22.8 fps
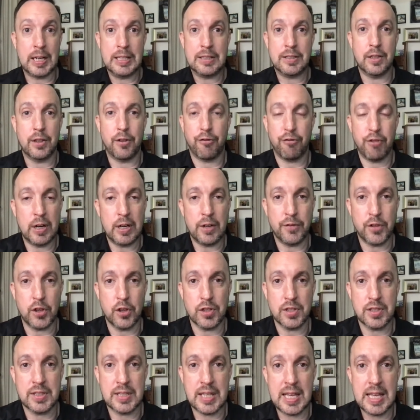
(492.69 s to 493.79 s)
to the front of your
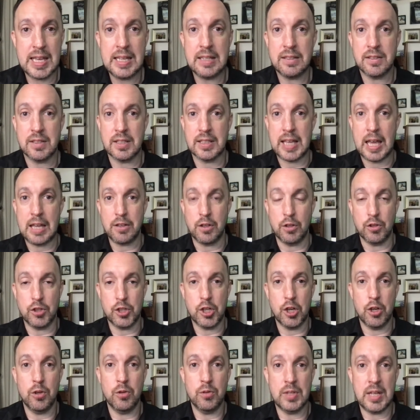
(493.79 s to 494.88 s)
seat, to get you
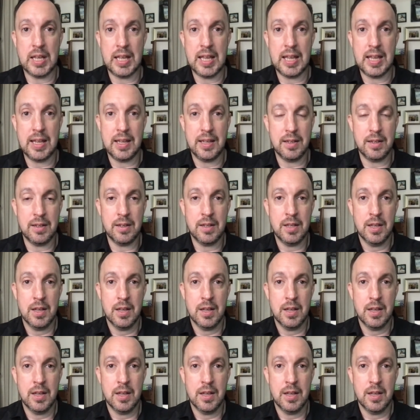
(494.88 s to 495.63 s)
tuned in,